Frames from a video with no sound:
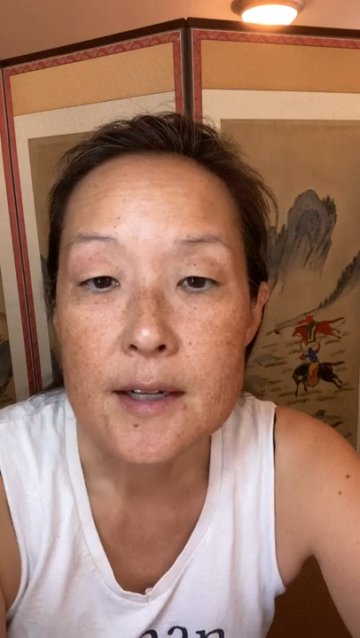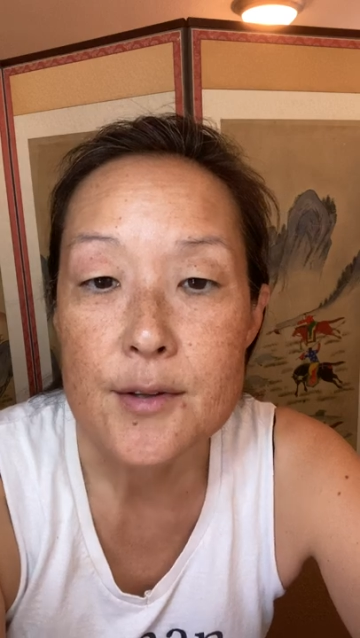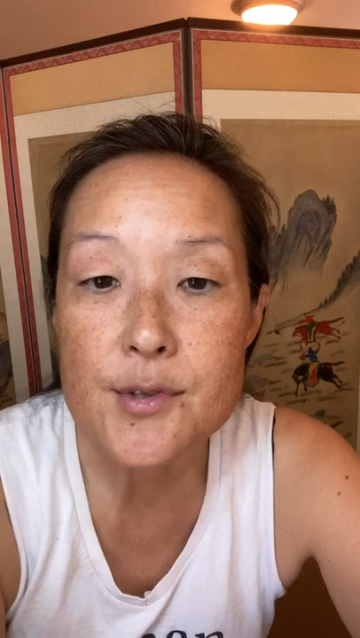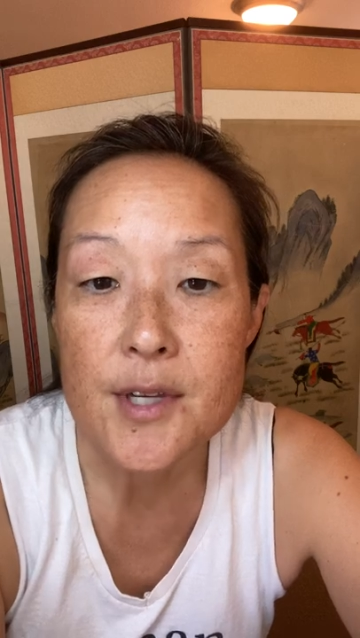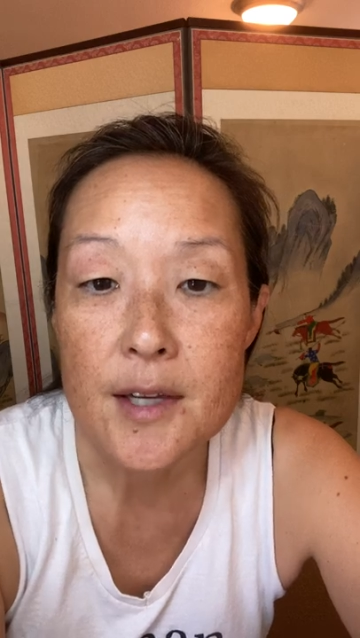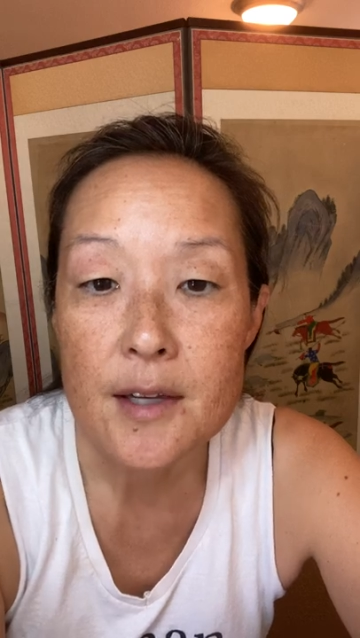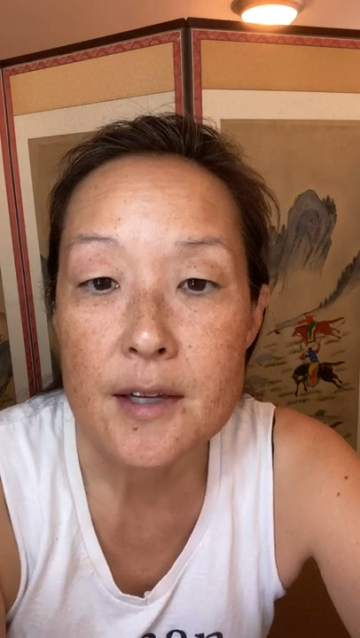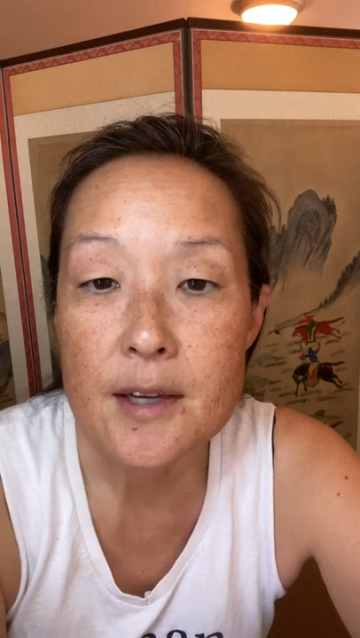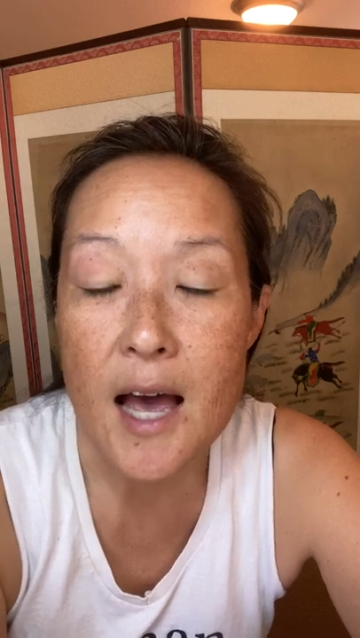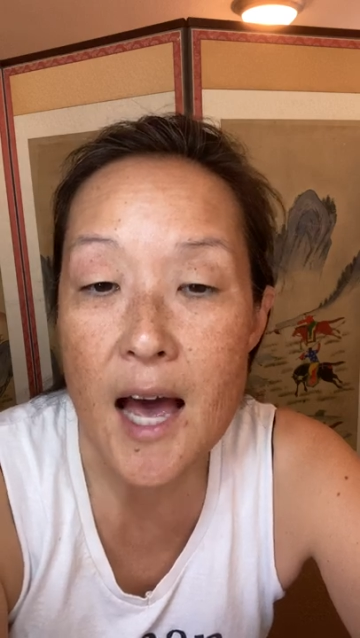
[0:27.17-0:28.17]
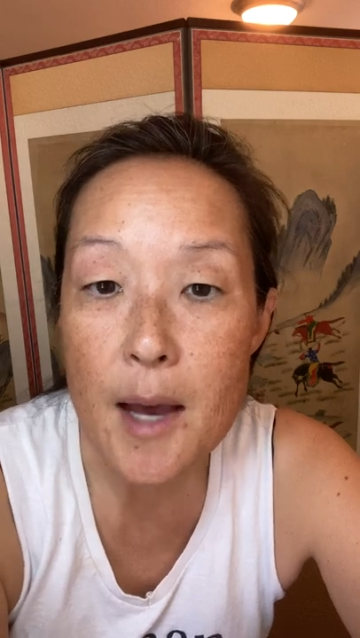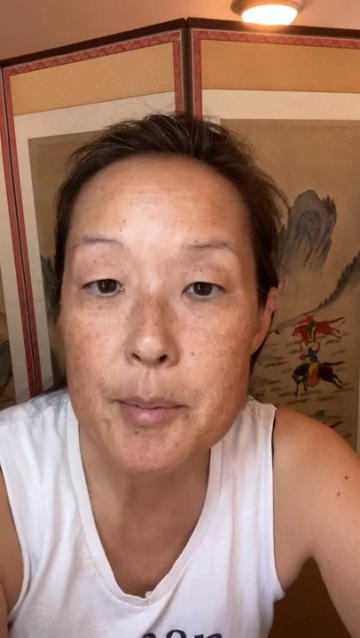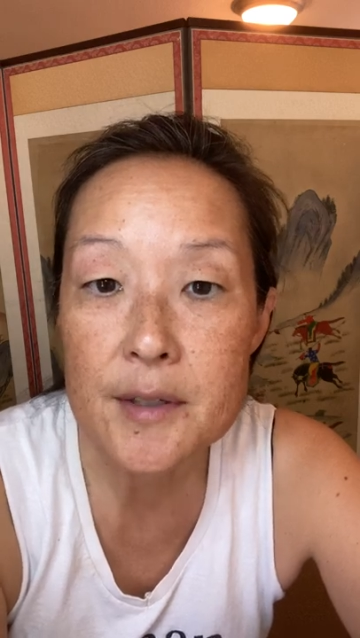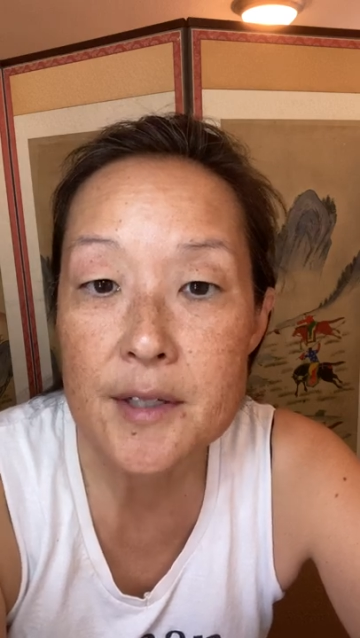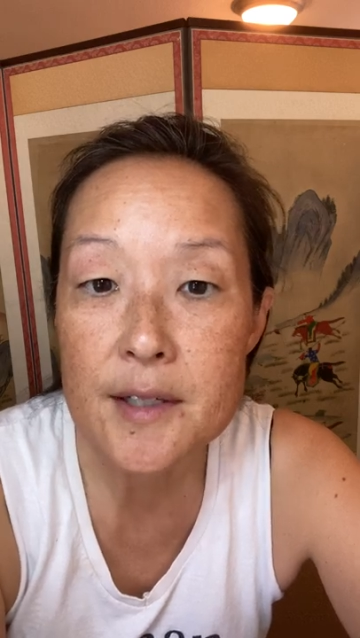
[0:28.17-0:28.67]
it's a
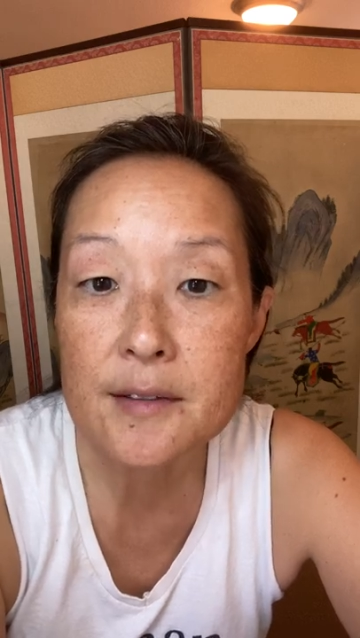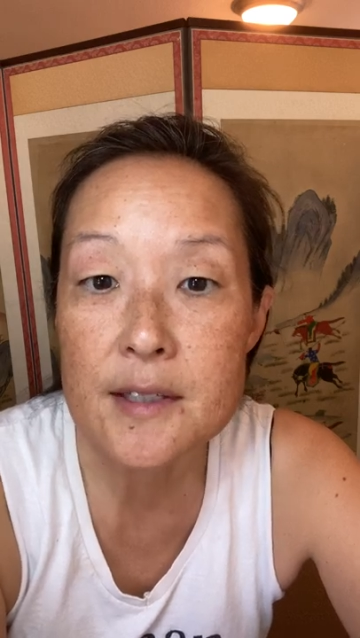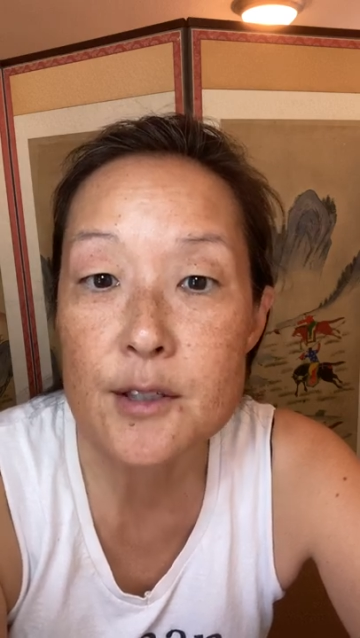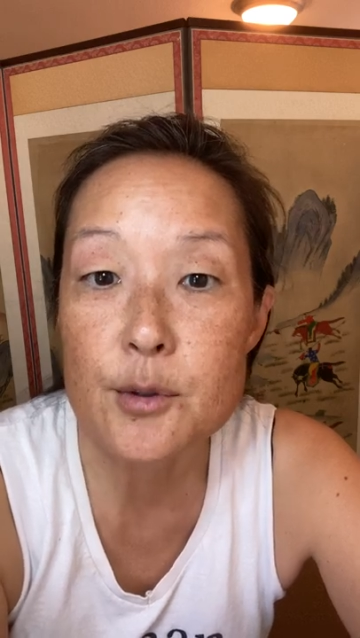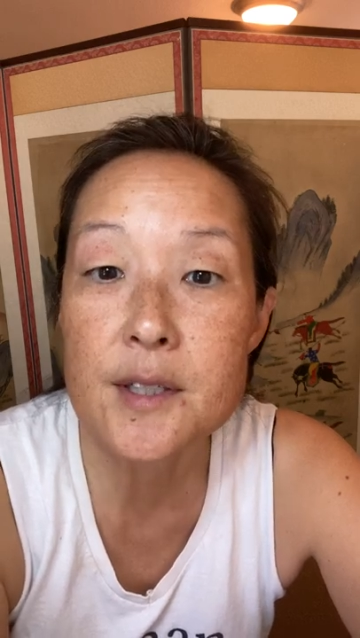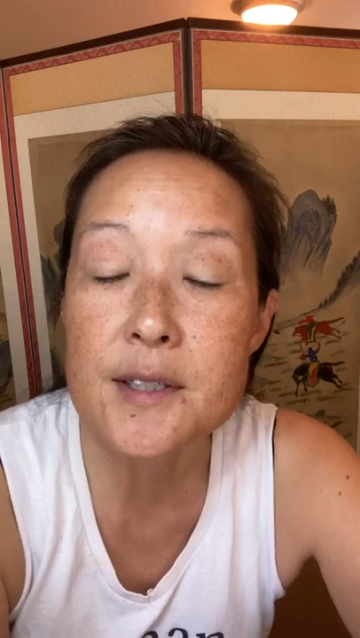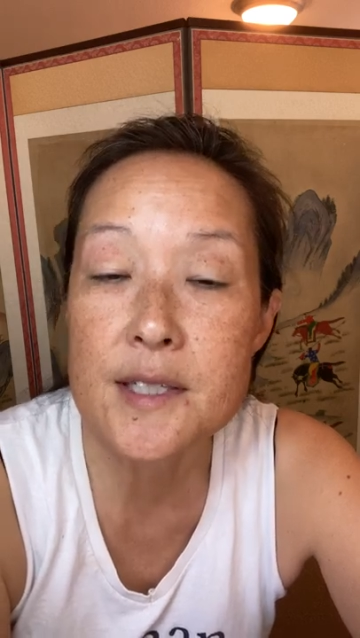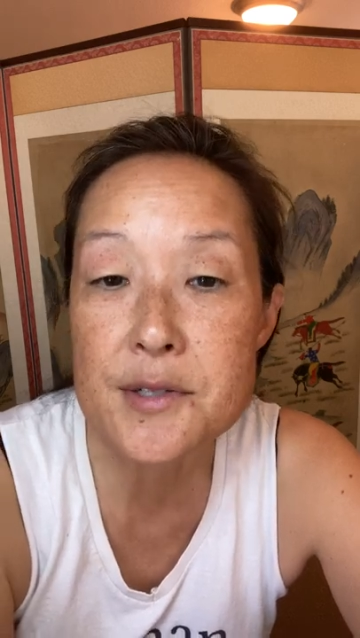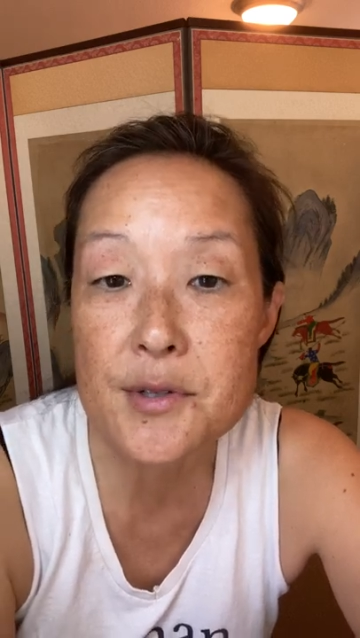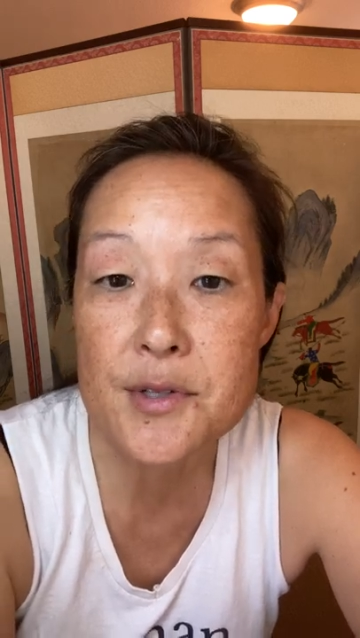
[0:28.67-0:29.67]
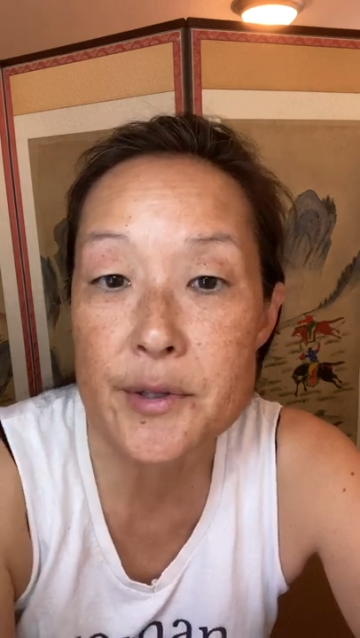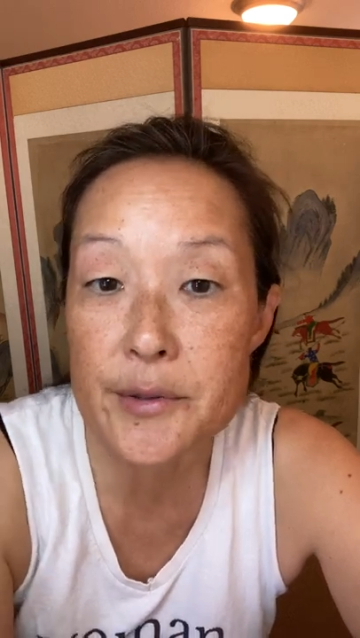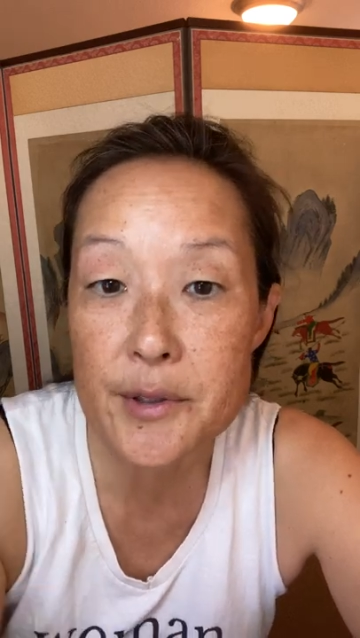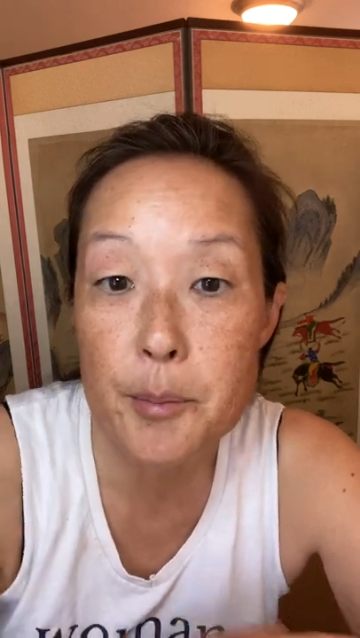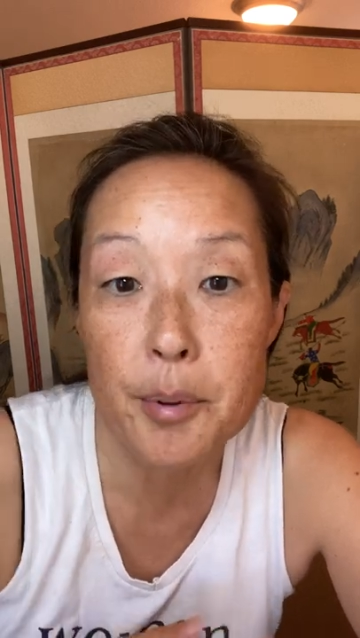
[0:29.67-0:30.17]
happening that you didn't
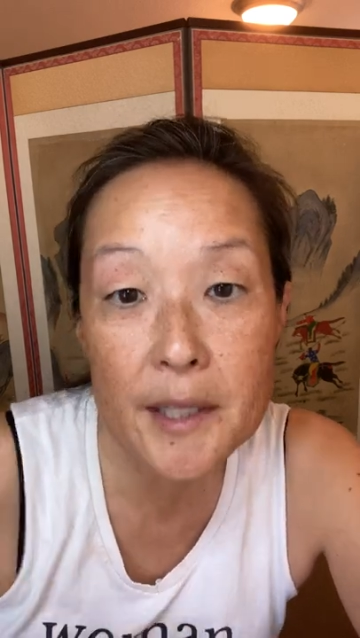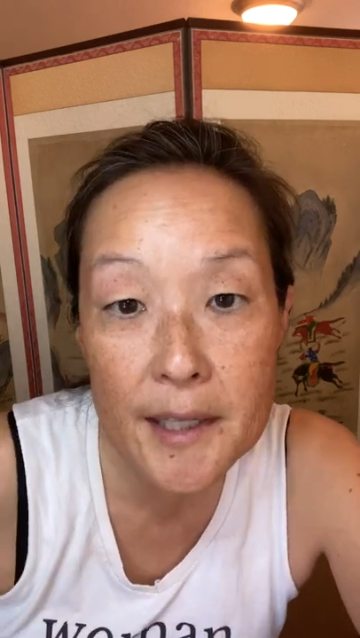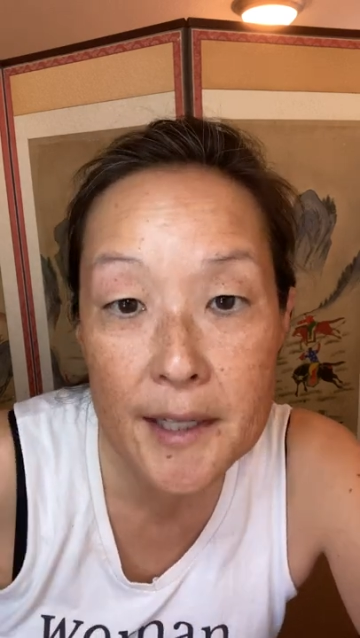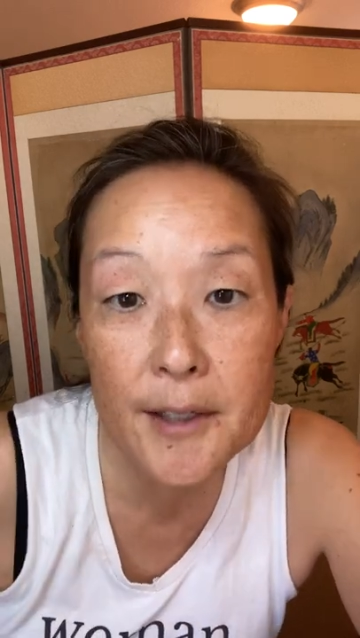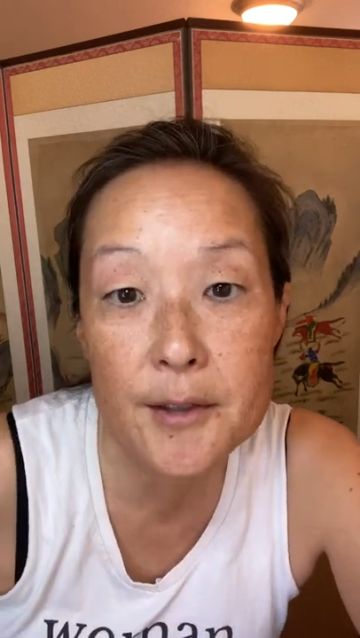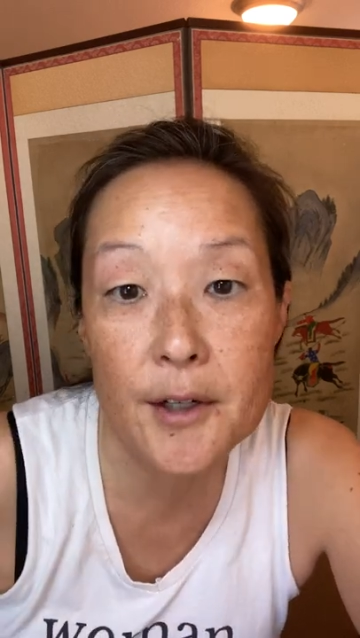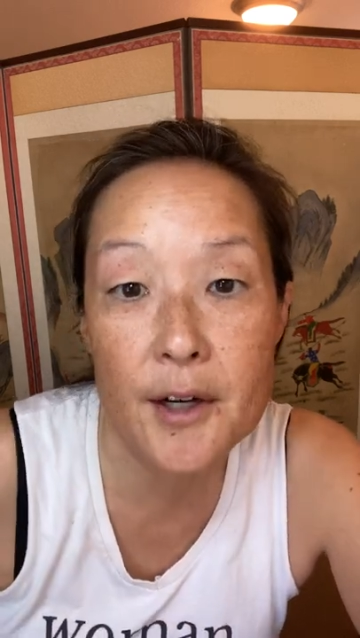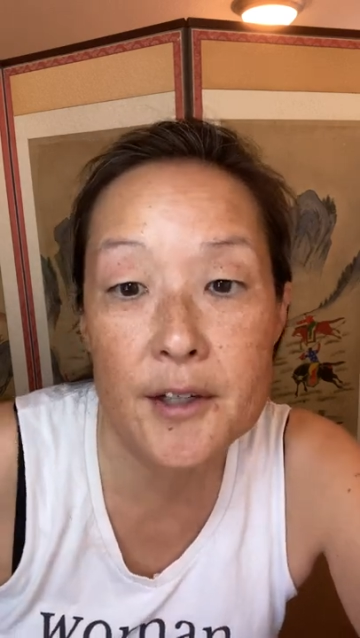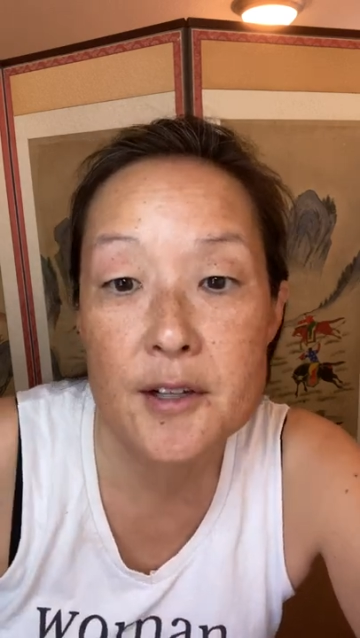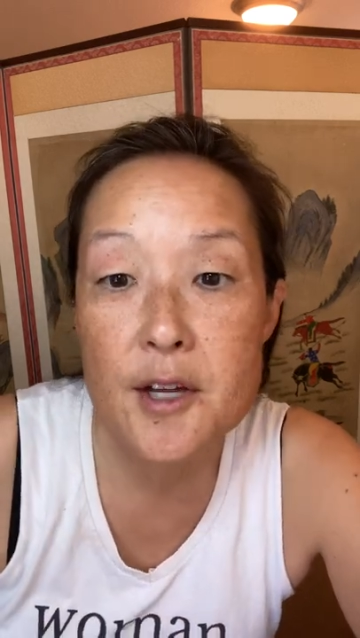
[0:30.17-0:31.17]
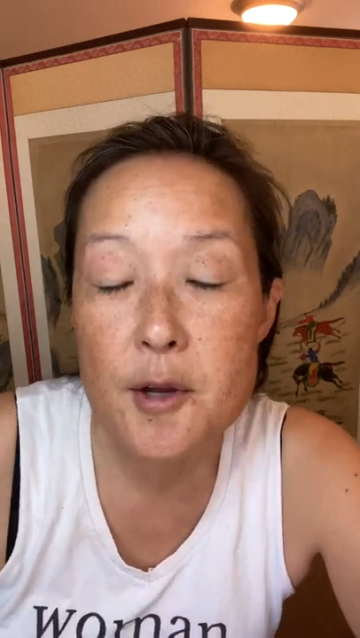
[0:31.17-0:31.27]
necessarily plan on,